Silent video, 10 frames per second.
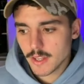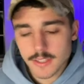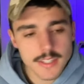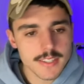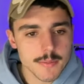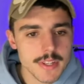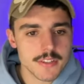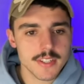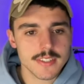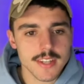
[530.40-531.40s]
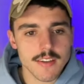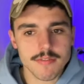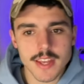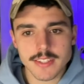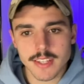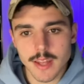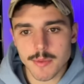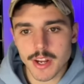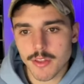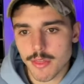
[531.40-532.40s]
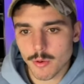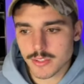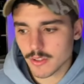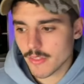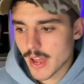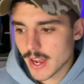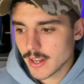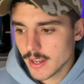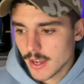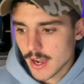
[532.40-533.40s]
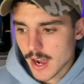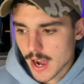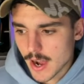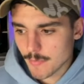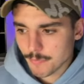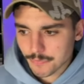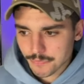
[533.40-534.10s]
just some interesting stuff there. So, let me know your thoughts on that. Um,